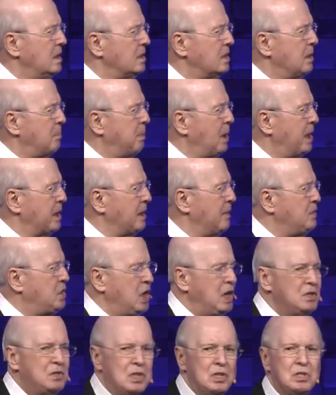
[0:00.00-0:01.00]
The blood of
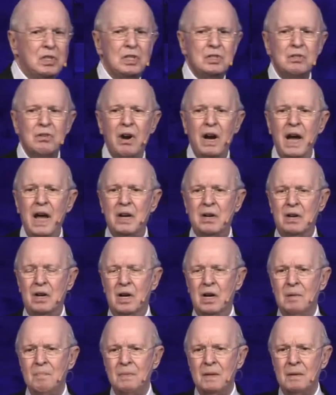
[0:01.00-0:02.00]
Jesus is
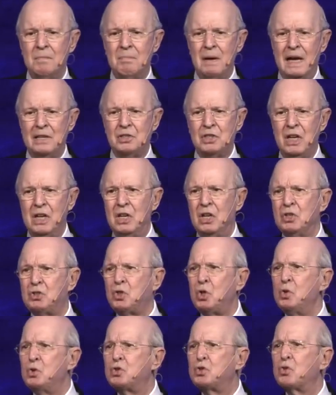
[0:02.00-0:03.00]
greater. My sin is
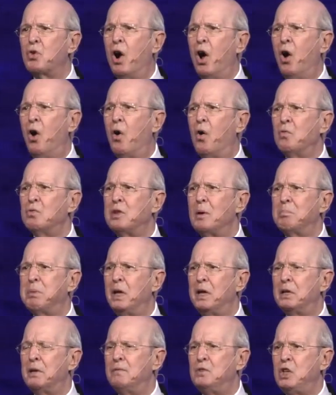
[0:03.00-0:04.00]
too strong. The
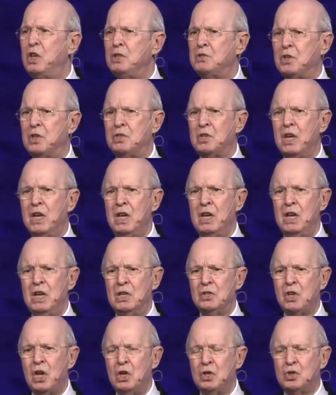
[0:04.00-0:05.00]
blood of Jesus
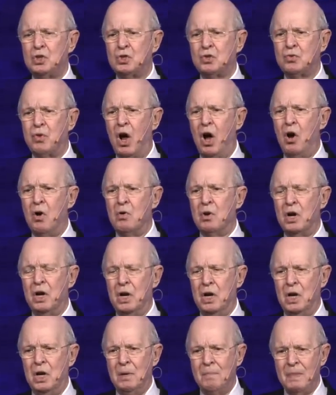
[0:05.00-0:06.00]
is
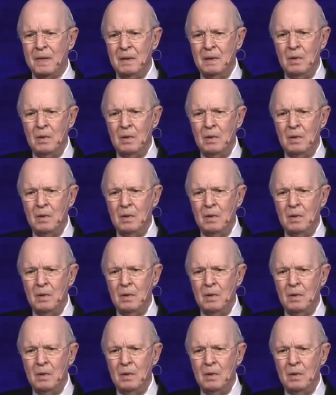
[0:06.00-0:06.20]
stronger.